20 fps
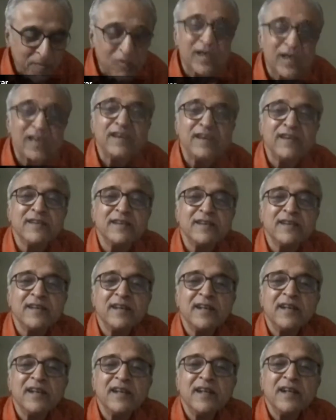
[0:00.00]
Okay.
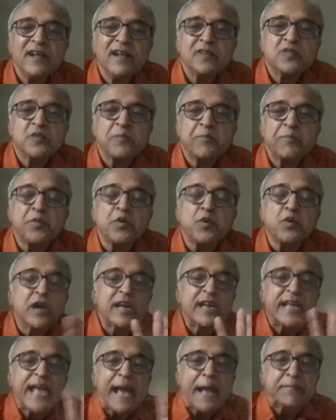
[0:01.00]
Hmm.
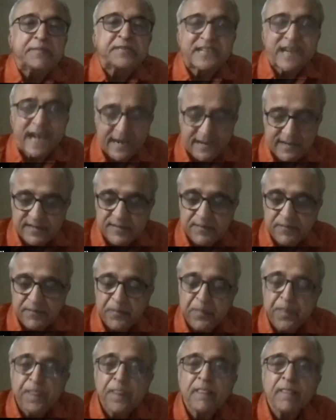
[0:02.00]
Purely abstract.
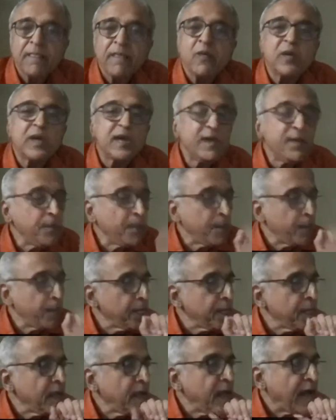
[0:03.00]
Okay.
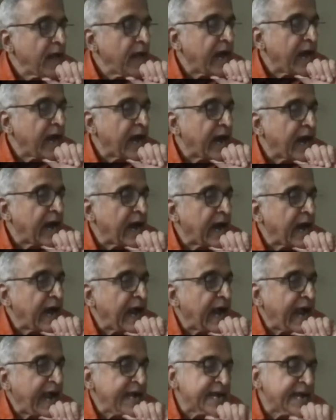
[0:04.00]
Uh,
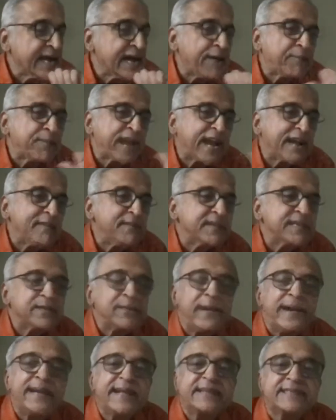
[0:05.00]
and applied
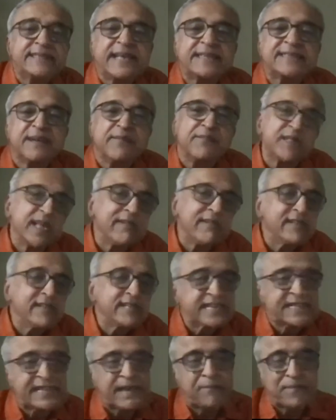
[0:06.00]
mathematics as something
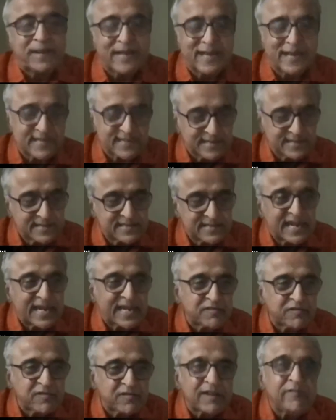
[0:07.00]
which has applications. That
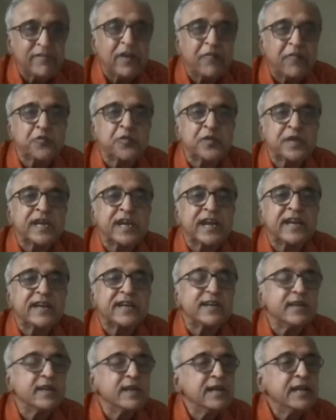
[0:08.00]
is one way of looking at
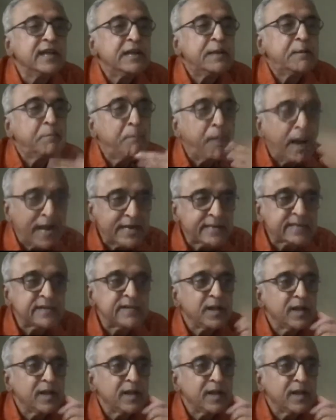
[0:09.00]
it. But